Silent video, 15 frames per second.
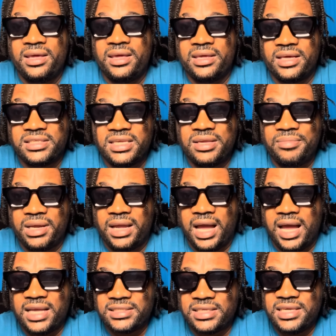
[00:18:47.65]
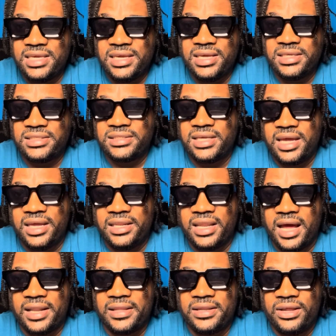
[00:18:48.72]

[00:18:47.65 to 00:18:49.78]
You see, because he is saying that,